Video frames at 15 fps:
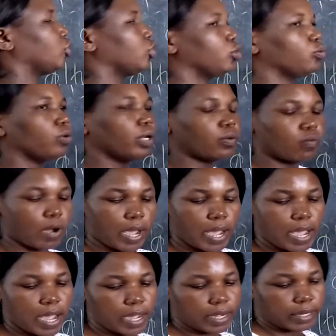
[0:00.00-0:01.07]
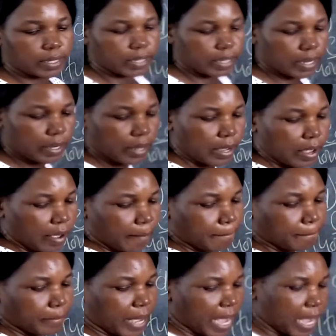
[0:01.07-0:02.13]
children were hungry,
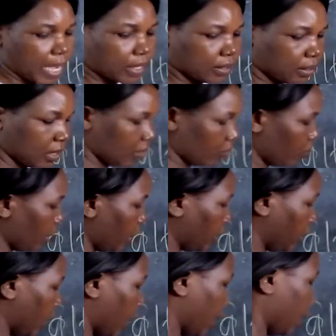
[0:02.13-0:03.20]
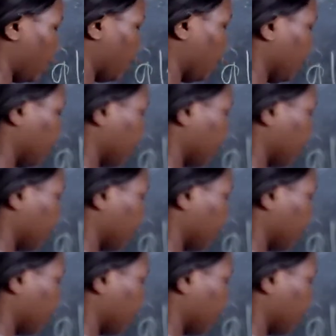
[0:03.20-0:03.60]
but they waited.